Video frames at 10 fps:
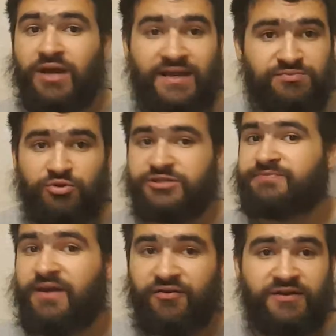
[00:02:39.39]
has more
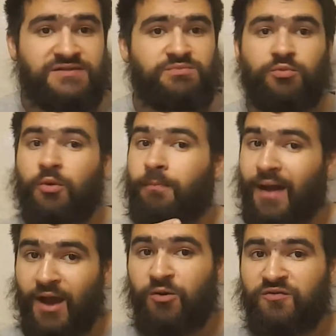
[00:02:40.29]
experience, more
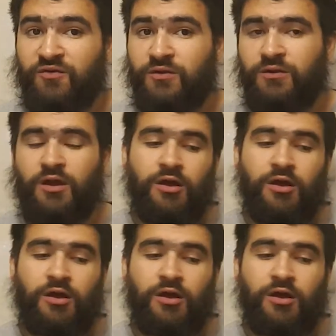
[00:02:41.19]
powerful,